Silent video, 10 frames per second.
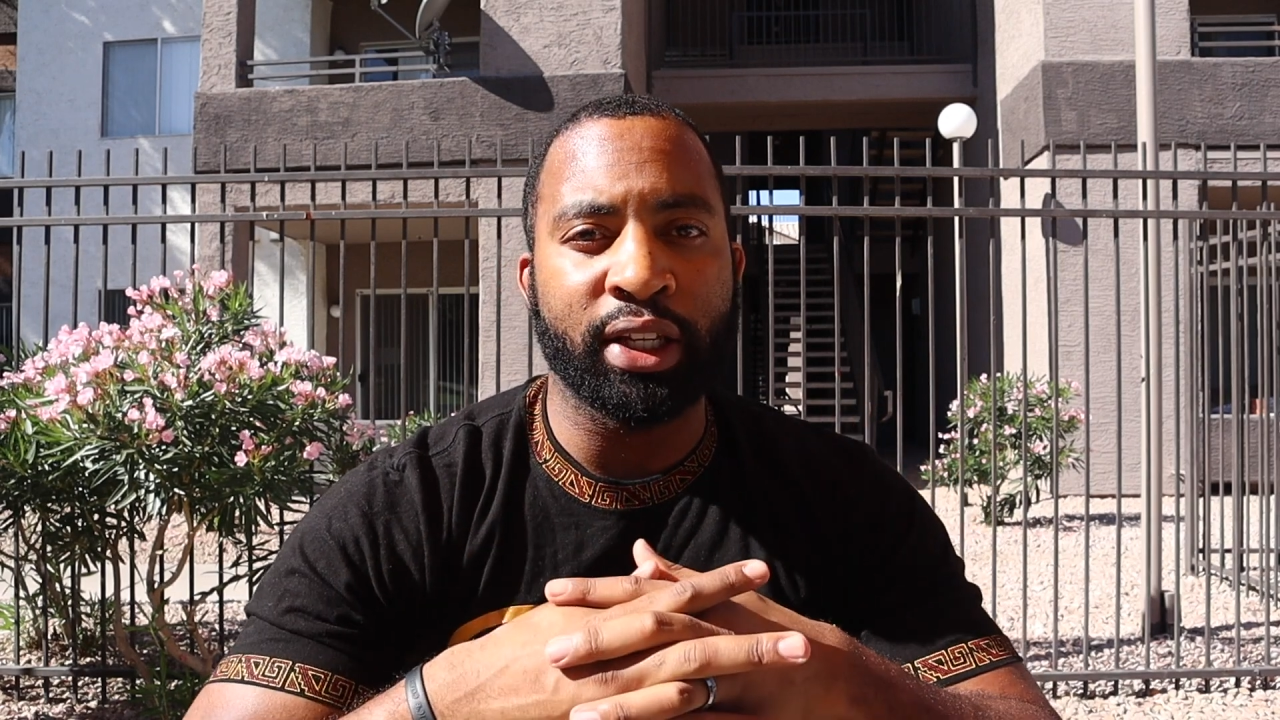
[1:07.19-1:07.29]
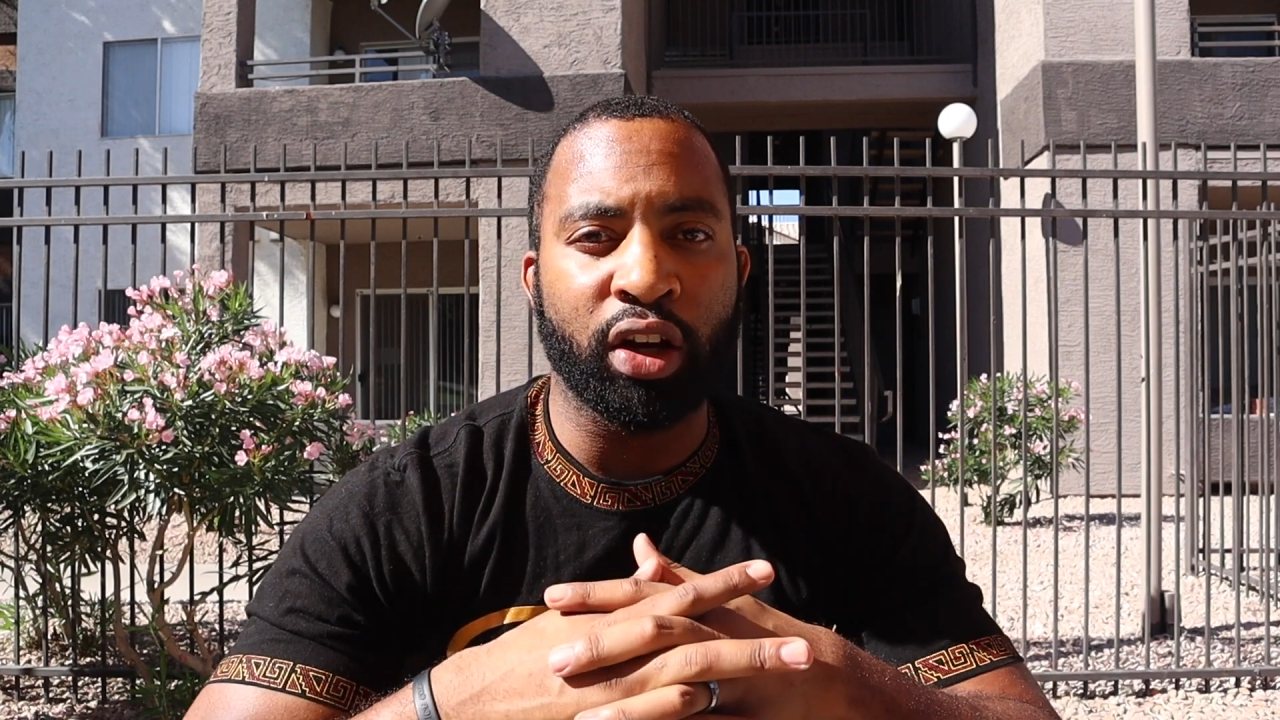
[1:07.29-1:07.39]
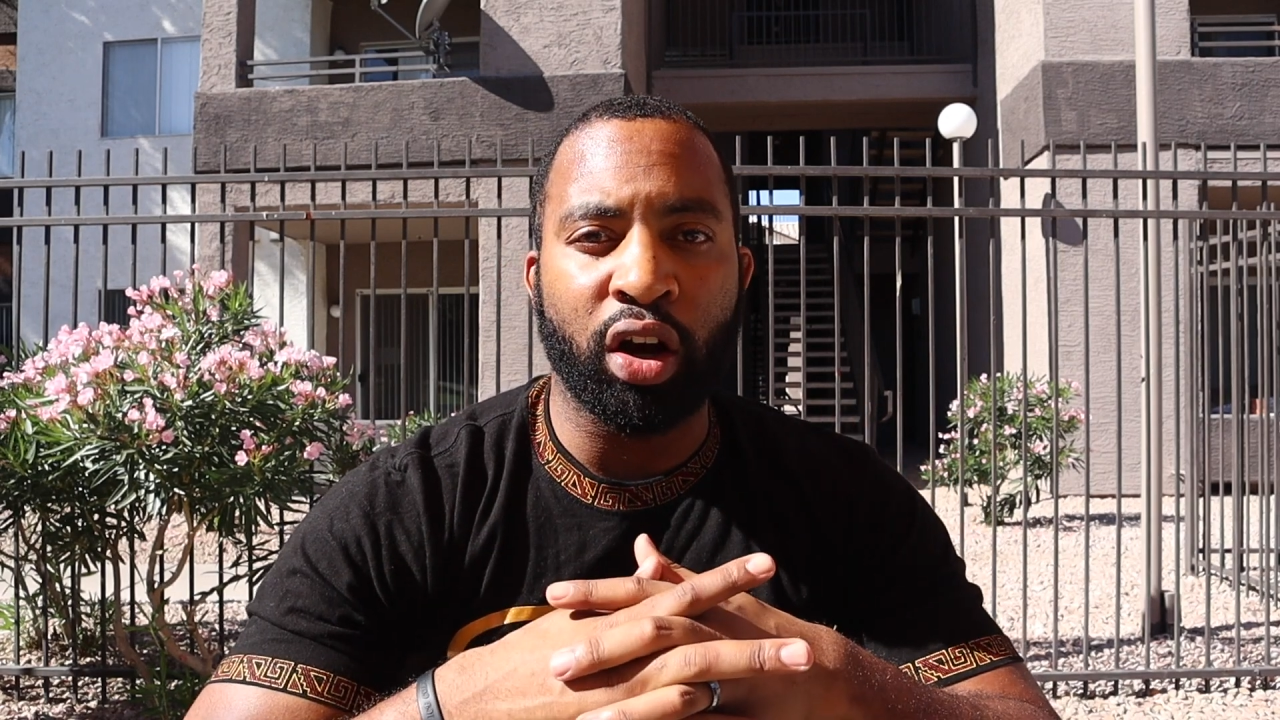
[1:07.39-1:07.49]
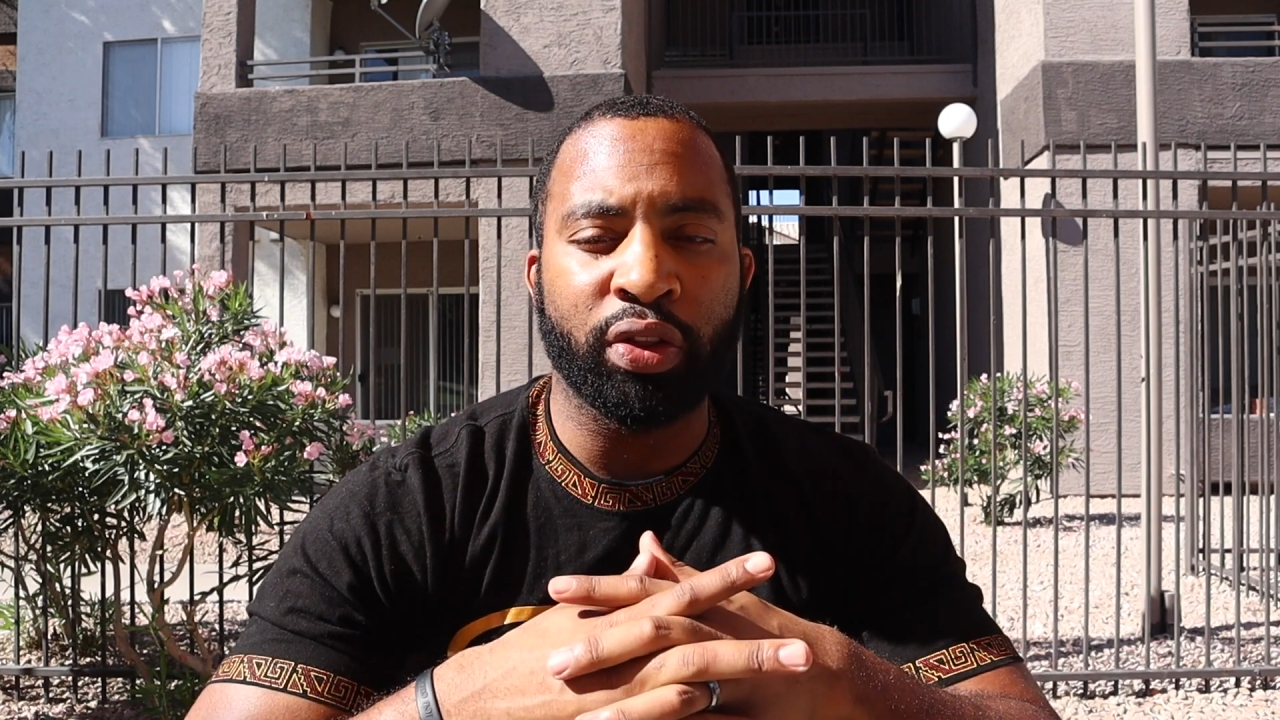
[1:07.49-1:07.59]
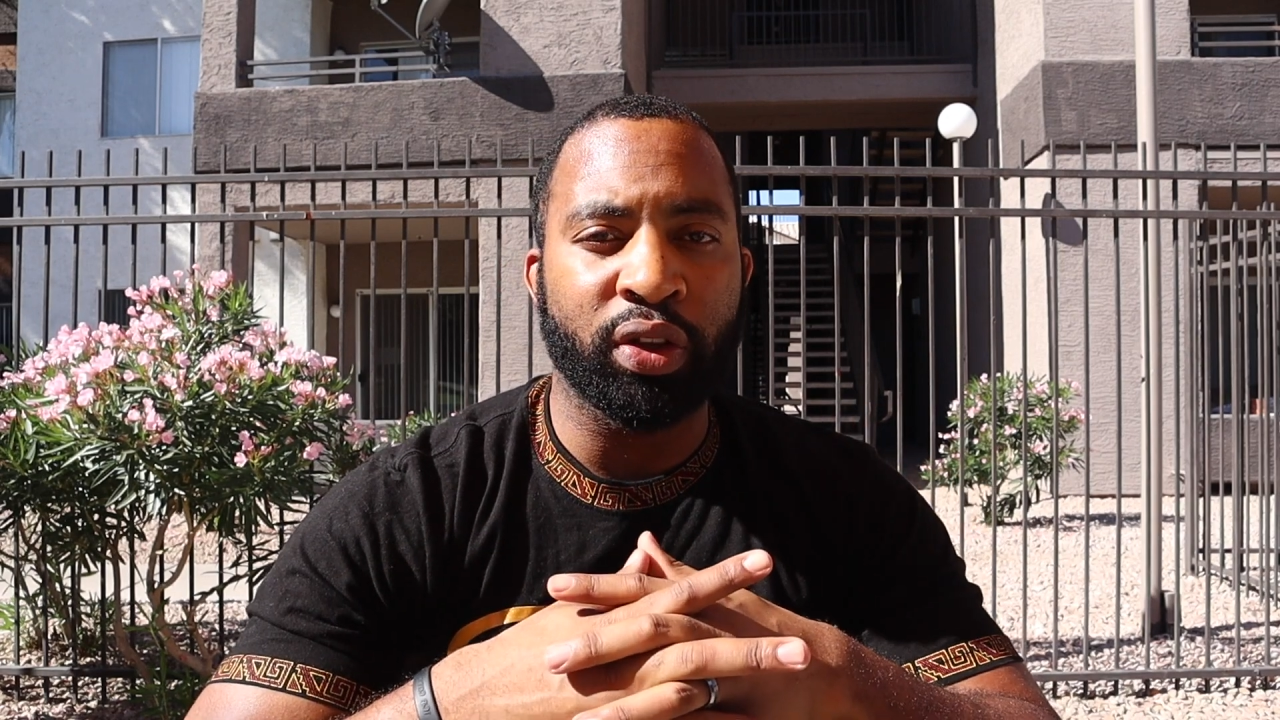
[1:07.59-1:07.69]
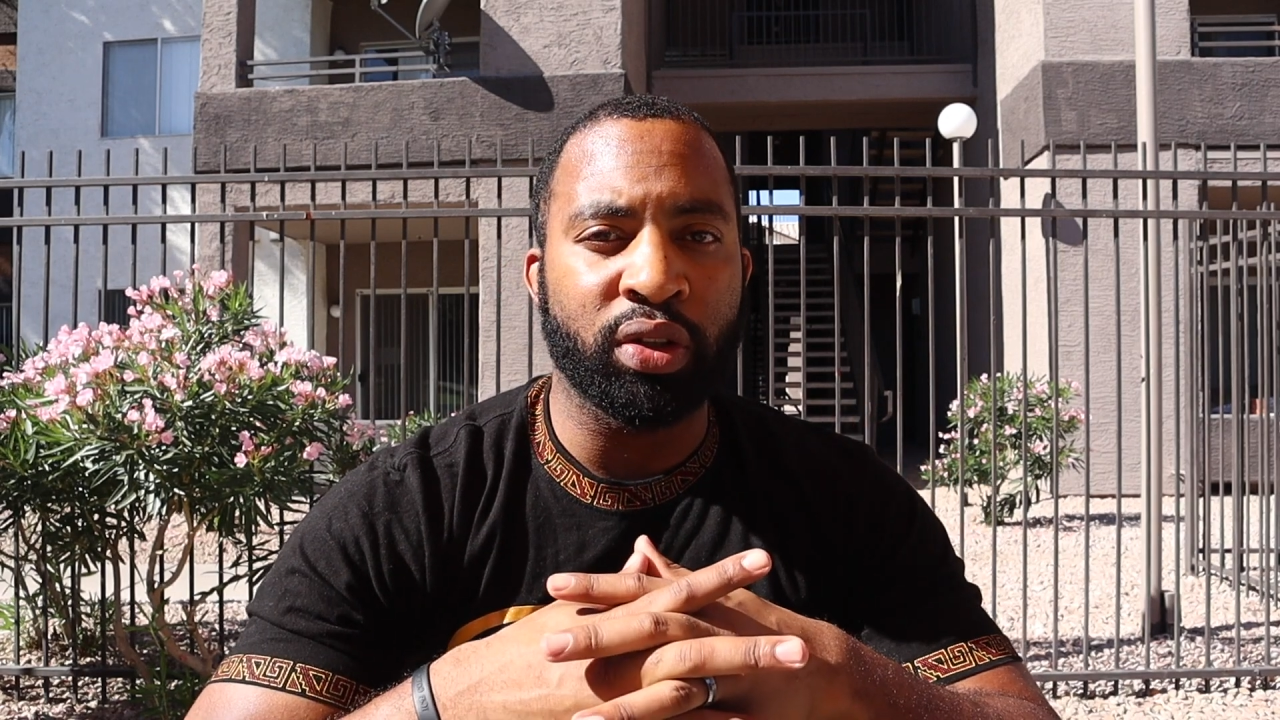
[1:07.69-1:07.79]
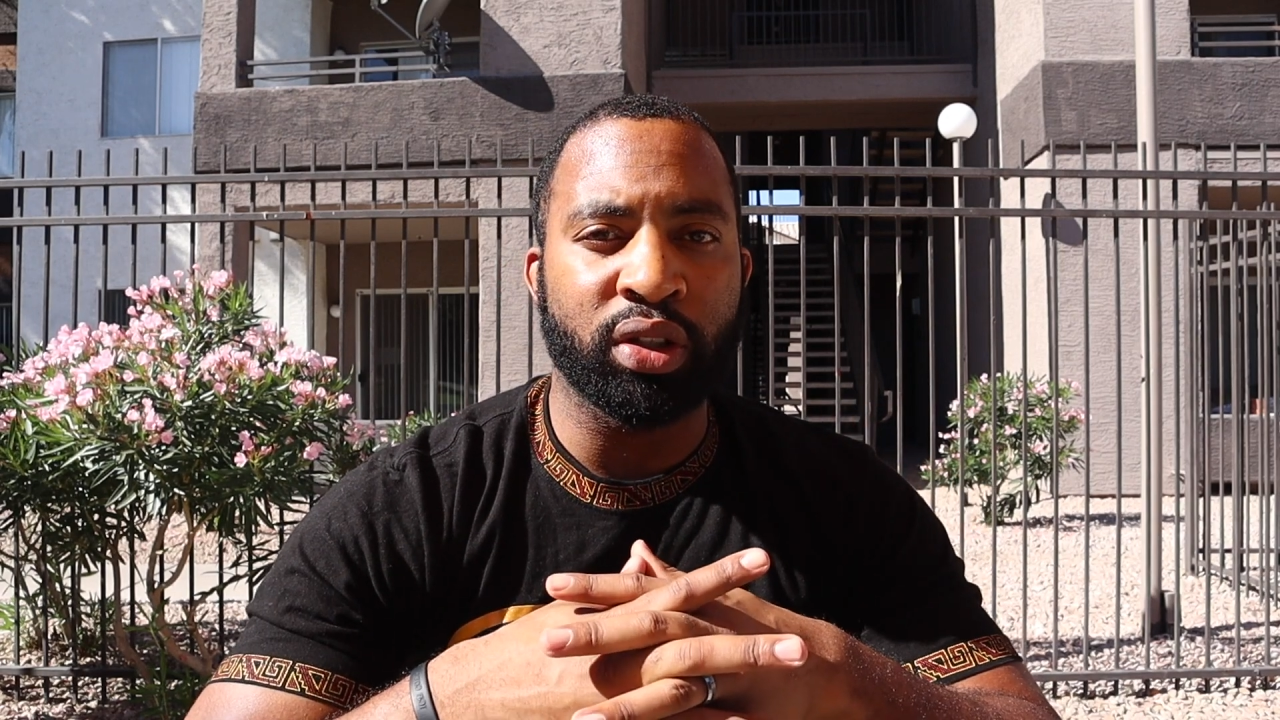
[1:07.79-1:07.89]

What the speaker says: and all those